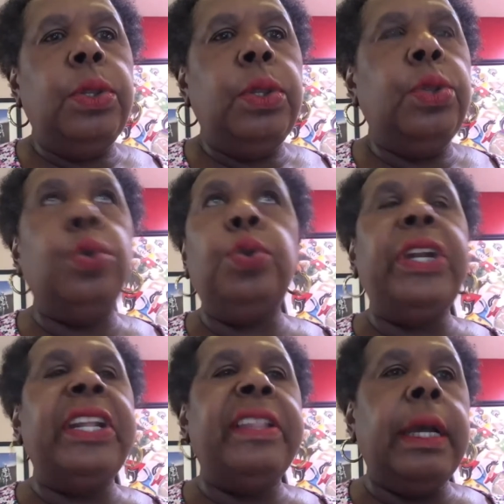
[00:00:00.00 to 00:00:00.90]
tú no
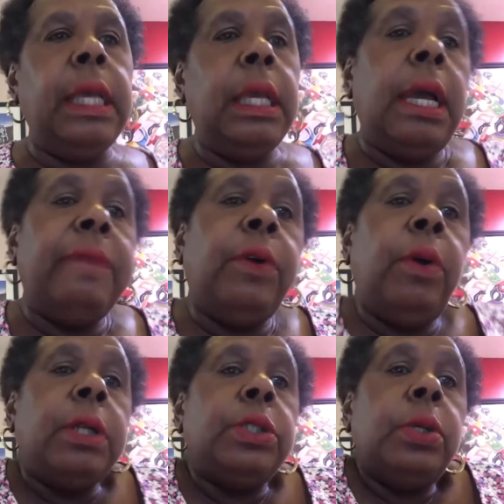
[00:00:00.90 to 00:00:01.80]
eres de aquí. Of
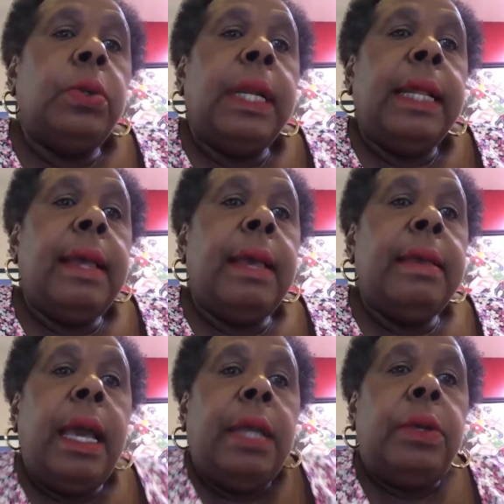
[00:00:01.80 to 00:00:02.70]
course, yo no era de
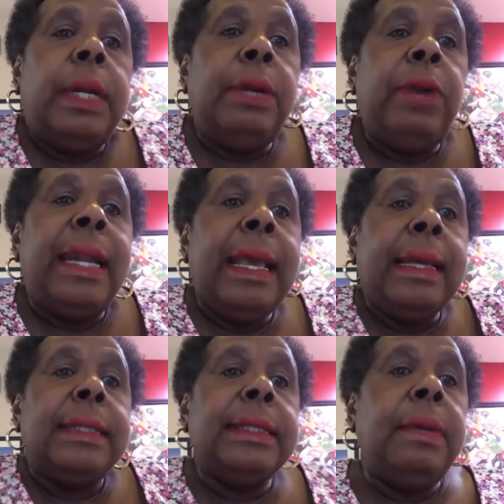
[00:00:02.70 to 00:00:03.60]
allá. Yo era una
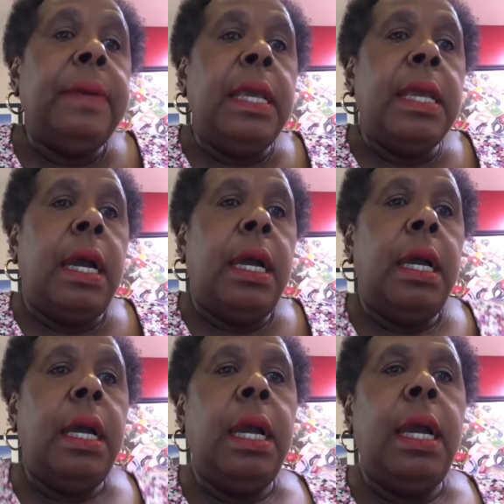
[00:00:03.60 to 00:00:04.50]
negra en Sevilla.
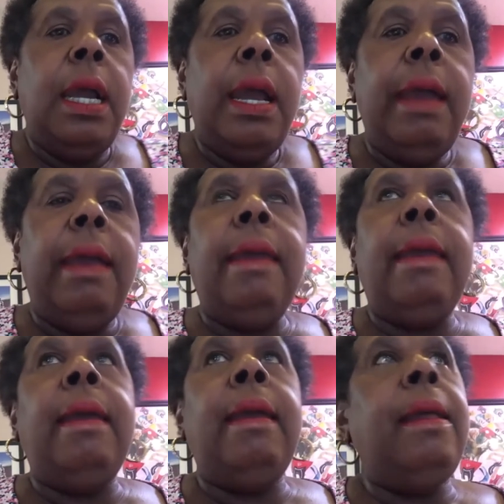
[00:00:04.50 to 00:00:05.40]

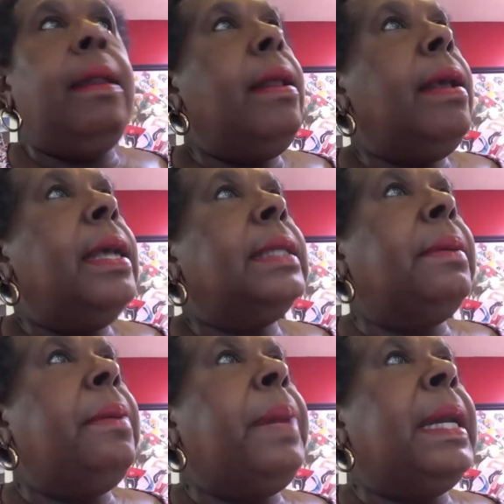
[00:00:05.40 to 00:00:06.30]
And se
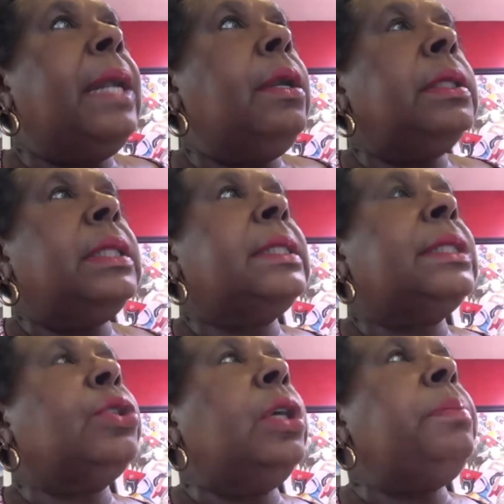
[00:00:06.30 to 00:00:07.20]
me pararon, they
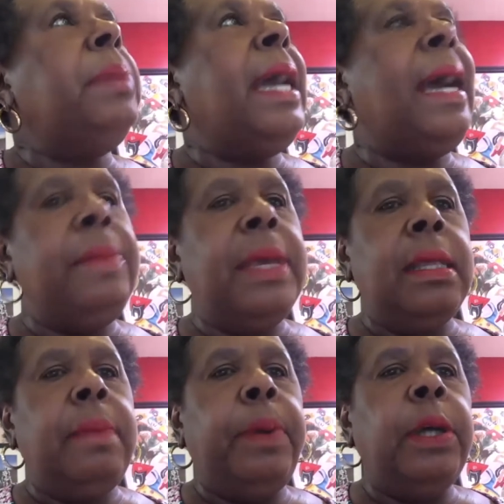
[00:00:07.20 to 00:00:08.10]
stood behind me in
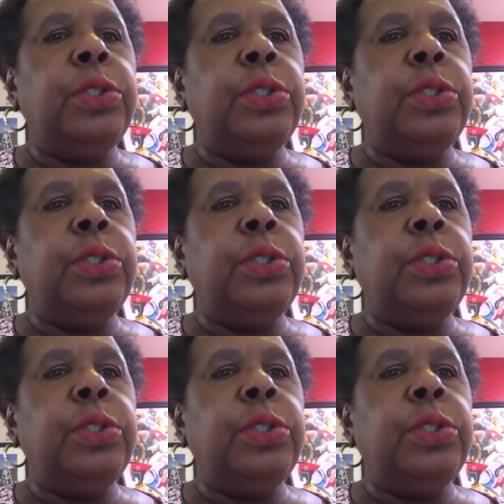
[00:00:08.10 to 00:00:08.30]
the post